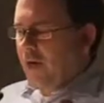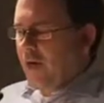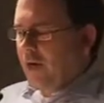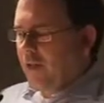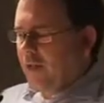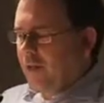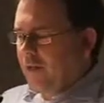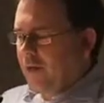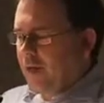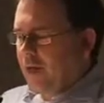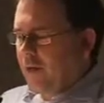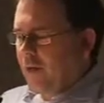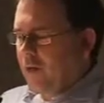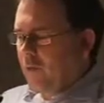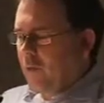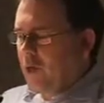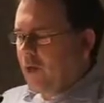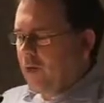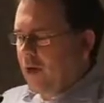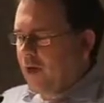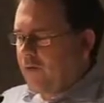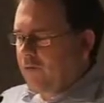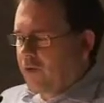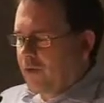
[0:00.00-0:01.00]

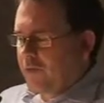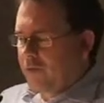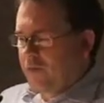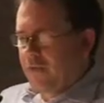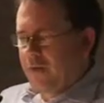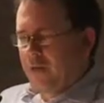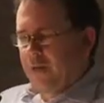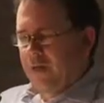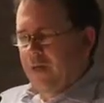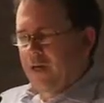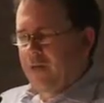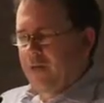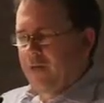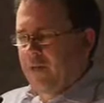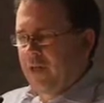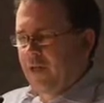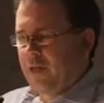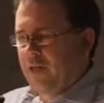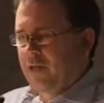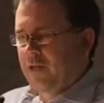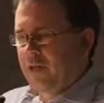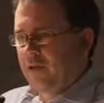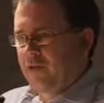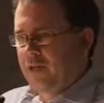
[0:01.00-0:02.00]
I am the
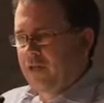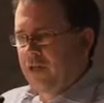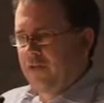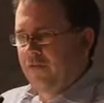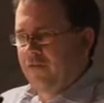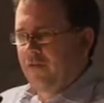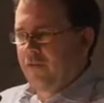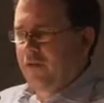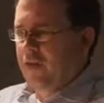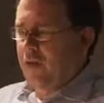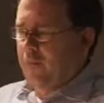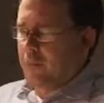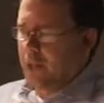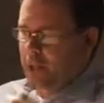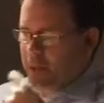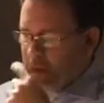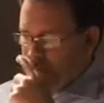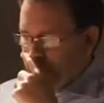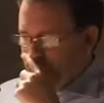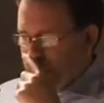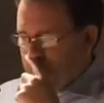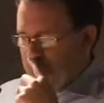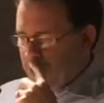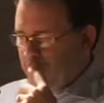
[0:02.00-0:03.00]
editor-in-chief of a company
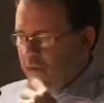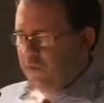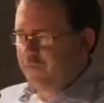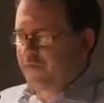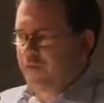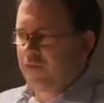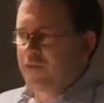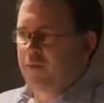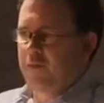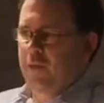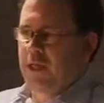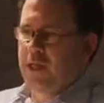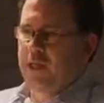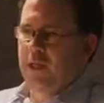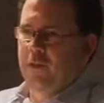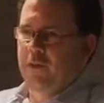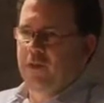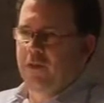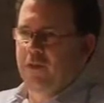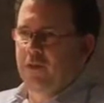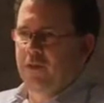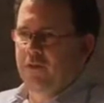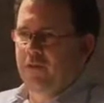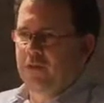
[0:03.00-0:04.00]
called Digital First Media,
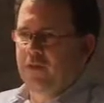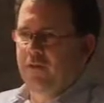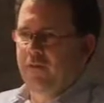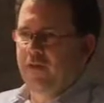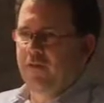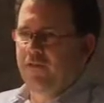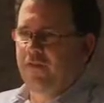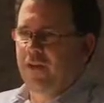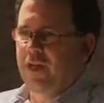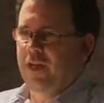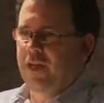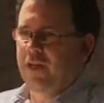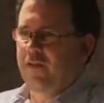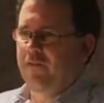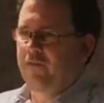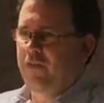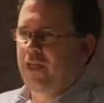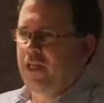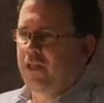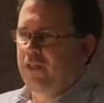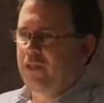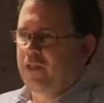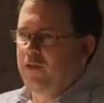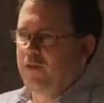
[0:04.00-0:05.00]
which owns 75
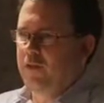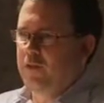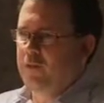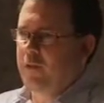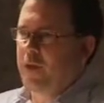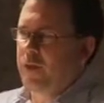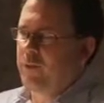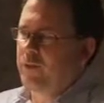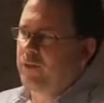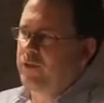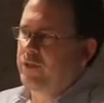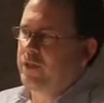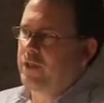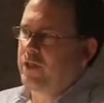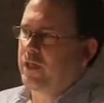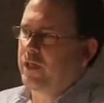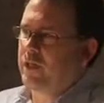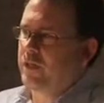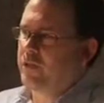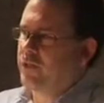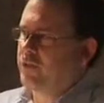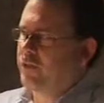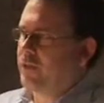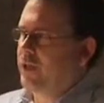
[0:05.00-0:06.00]
daily newspapers in the
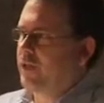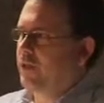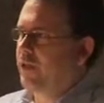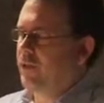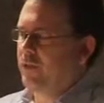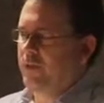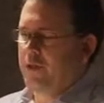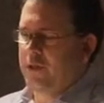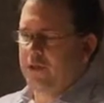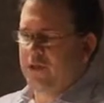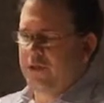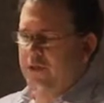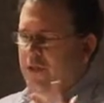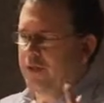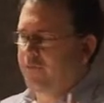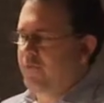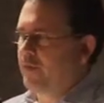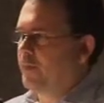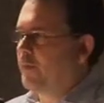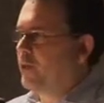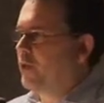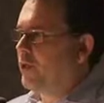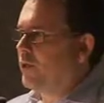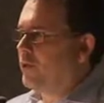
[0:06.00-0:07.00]
country, including the Denver
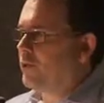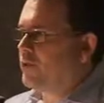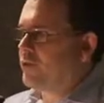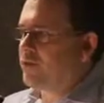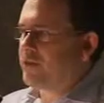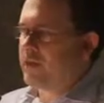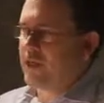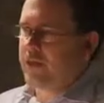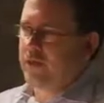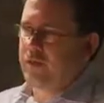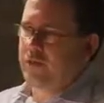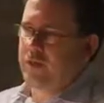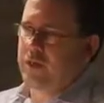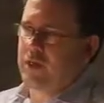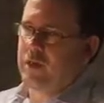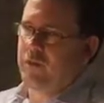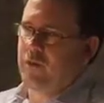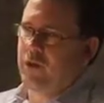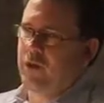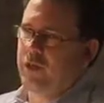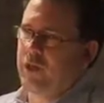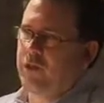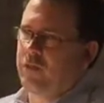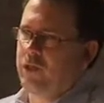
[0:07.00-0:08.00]
Post, San Jose
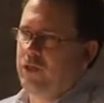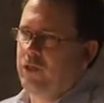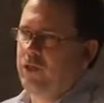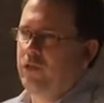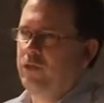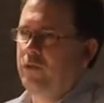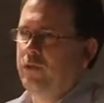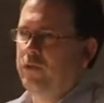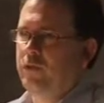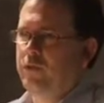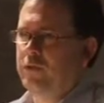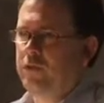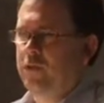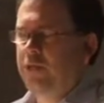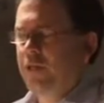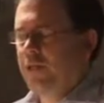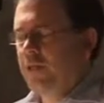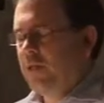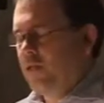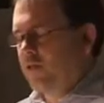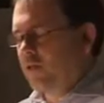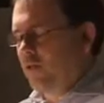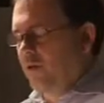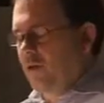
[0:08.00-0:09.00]
Mercury News,
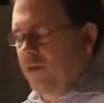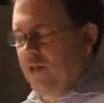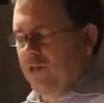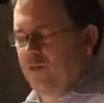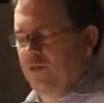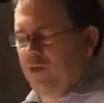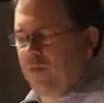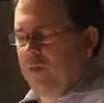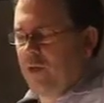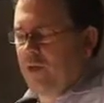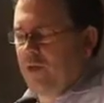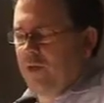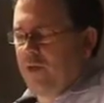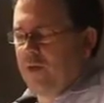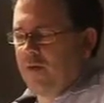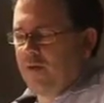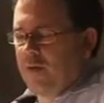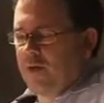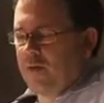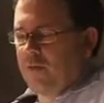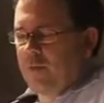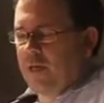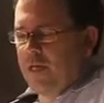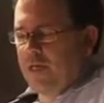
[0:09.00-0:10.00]
Salt Lake Tribune,
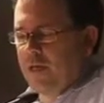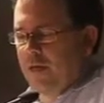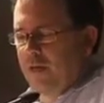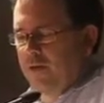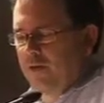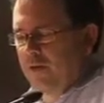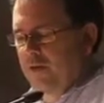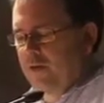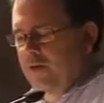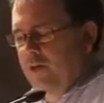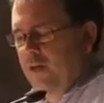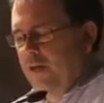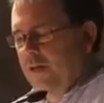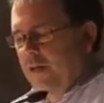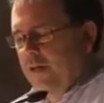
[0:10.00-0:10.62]
and many others.